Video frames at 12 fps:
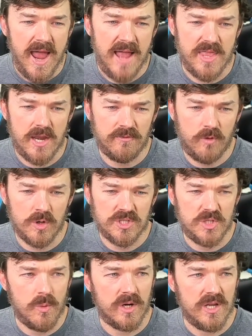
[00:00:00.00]
And then, of
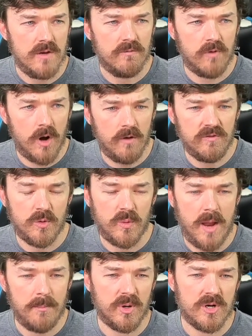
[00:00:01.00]
course, you want to evolve the
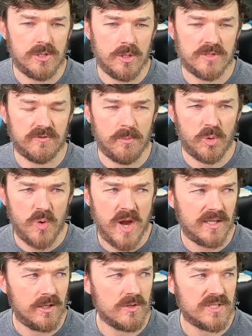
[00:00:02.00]
Rampardos from
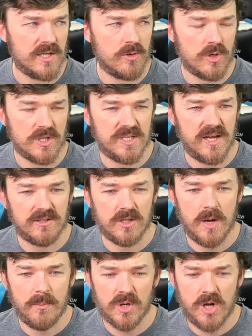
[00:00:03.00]
Cranidos in order to get the
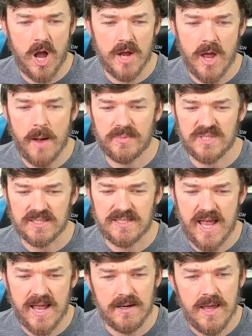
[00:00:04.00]
number caught up to
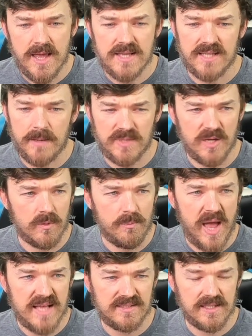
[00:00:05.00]
10. Same thing with
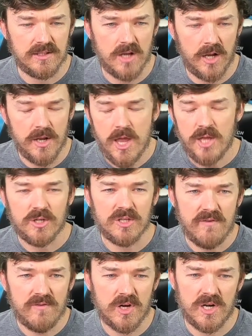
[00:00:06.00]
Bastiodon. You're
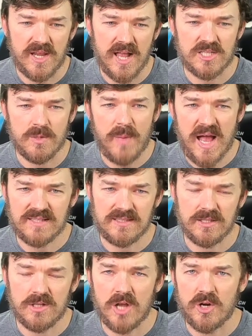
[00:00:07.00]
never going to catch a
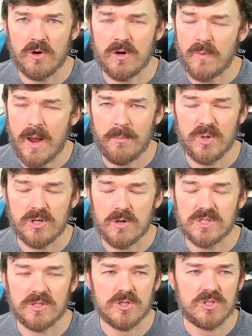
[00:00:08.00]
Bastiodon or a
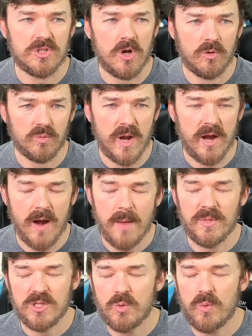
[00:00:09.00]
Rampardos. They're so rare. I
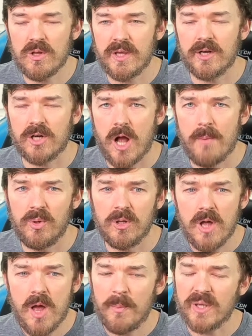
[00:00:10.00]
mean, you will get a
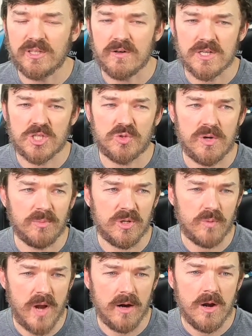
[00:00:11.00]
couple, but they're extremely
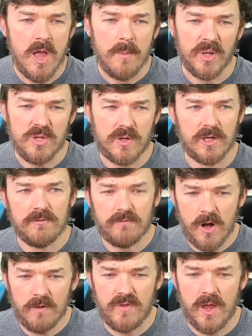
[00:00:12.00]
rare. But you can
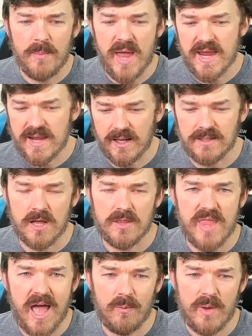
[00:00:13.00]
evolve them and get it
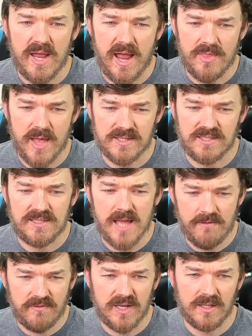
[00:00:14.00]
done that way, and that's
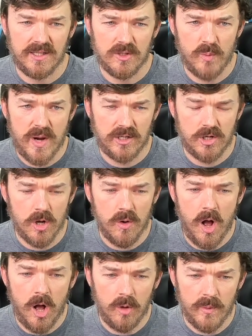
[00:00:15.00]
definitely the way to go.
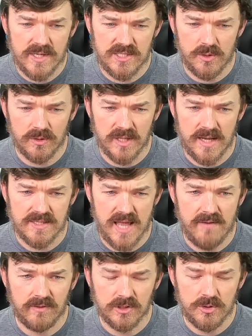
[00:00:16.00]
Always utilize
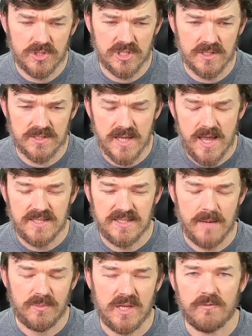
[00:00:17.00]
evolutions.
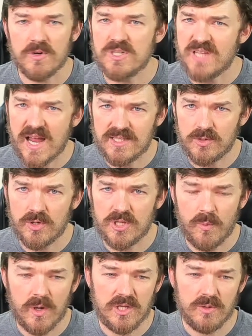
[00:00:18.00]
Same thing for Sizor.
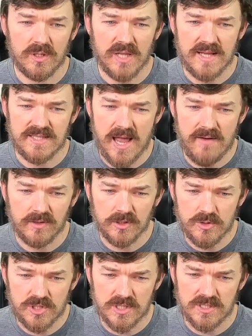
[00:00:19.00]
You want to utilize
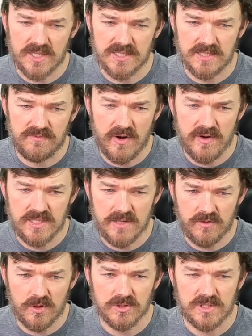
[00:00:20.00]
evolutions because it's very
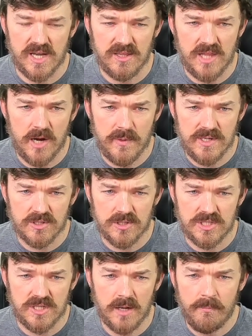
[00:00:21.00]
difficult to get their
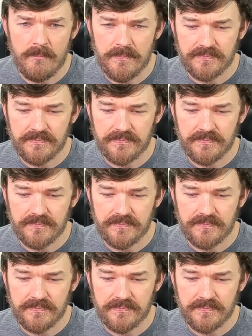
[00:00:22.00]
research done.